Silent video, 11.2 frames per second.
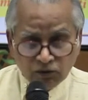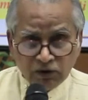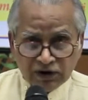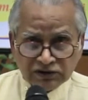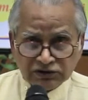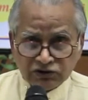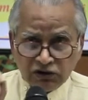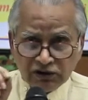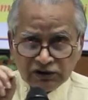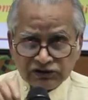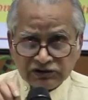One of the
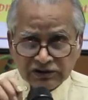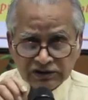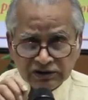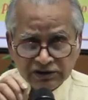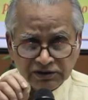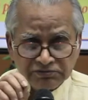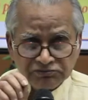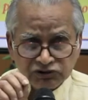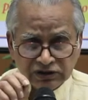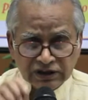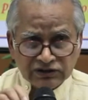strongest
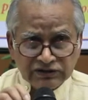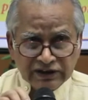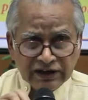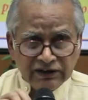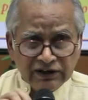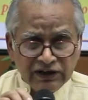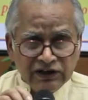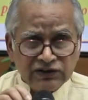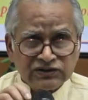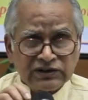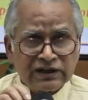thrusts there
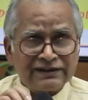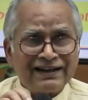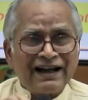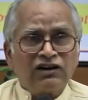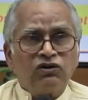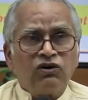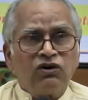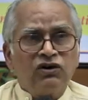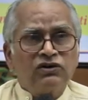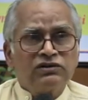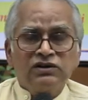is an attack
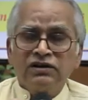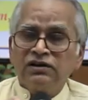on